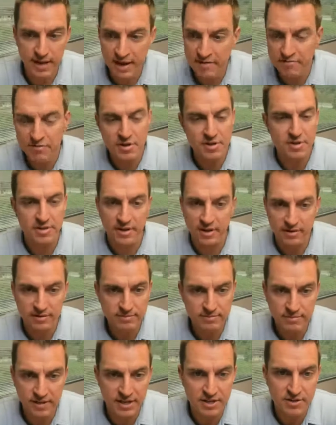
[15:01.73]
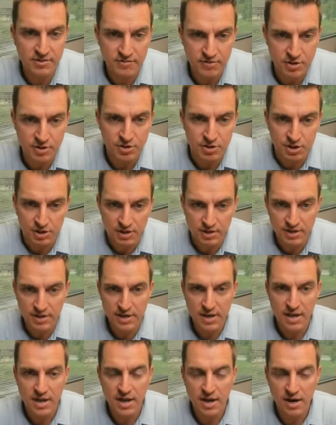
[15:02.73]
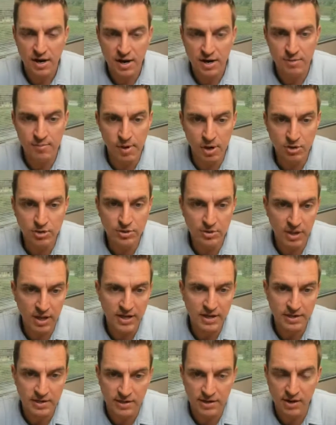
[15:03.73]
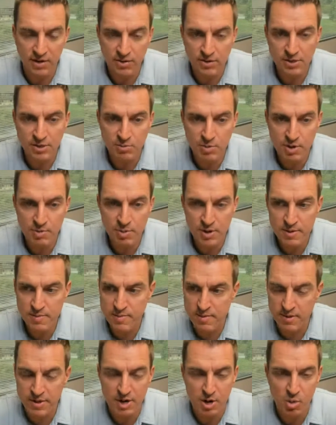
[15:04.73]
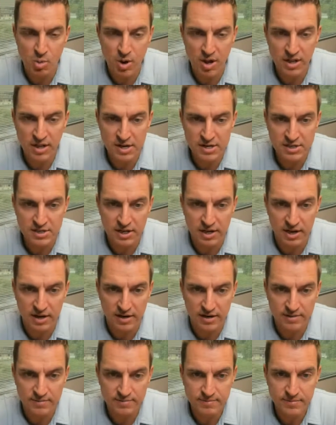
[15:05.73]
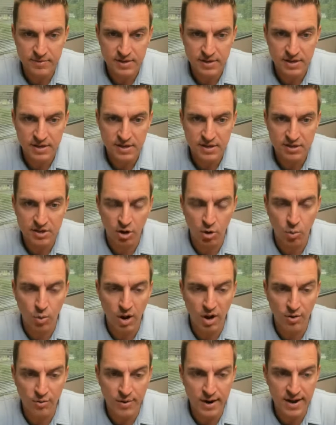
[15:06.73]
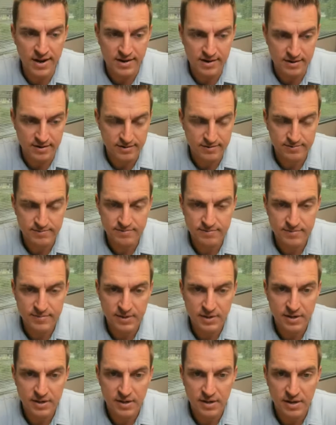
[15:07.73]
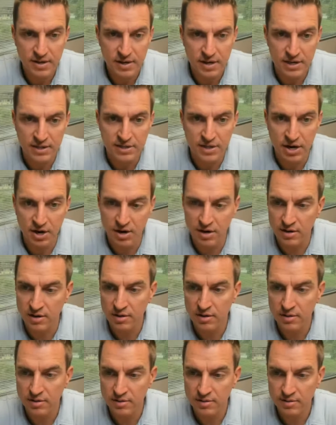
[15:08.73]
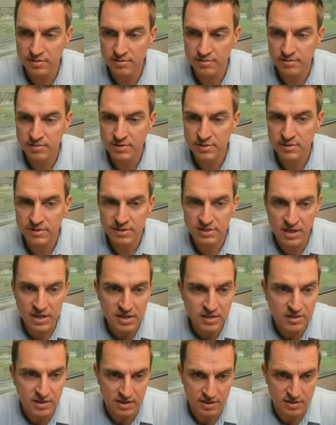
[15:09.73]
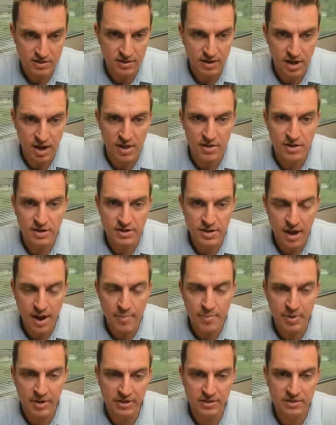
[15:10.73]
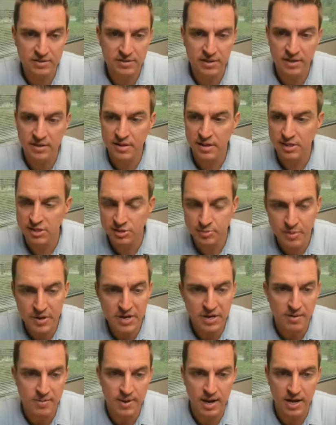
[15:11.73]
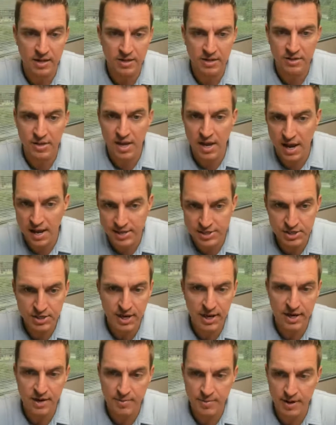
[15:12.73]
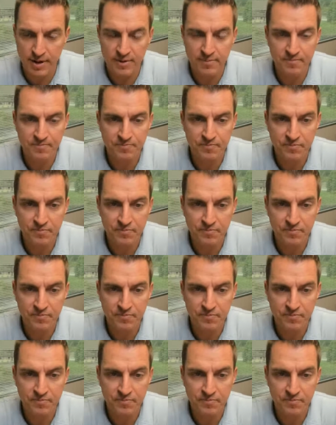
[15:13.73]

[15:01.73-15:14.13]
everything in the future are most likely going to be people that are well educated, they're well read, and they're seasoned on the topics that they speak about, that they educate about.